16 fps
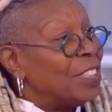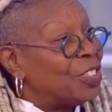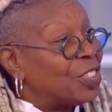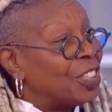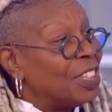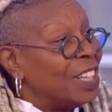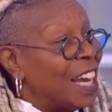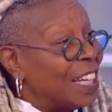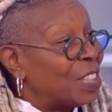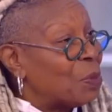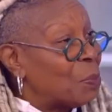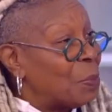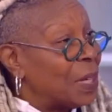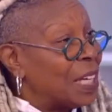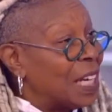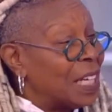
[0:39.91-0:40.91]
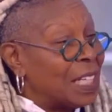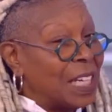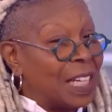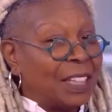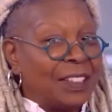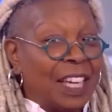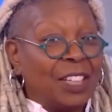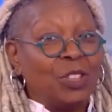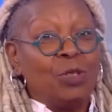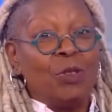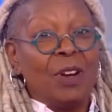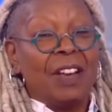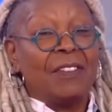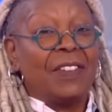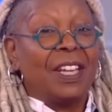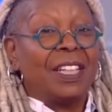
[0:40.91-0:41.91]
mentioned at the beginning that you
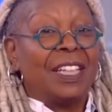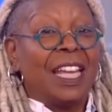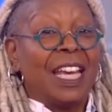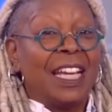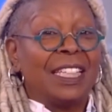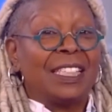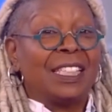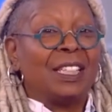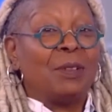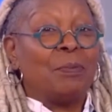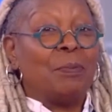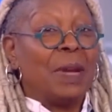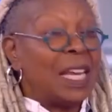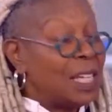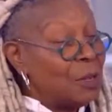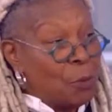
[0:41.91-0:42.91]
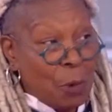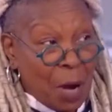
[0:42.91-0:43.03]
have outlasted many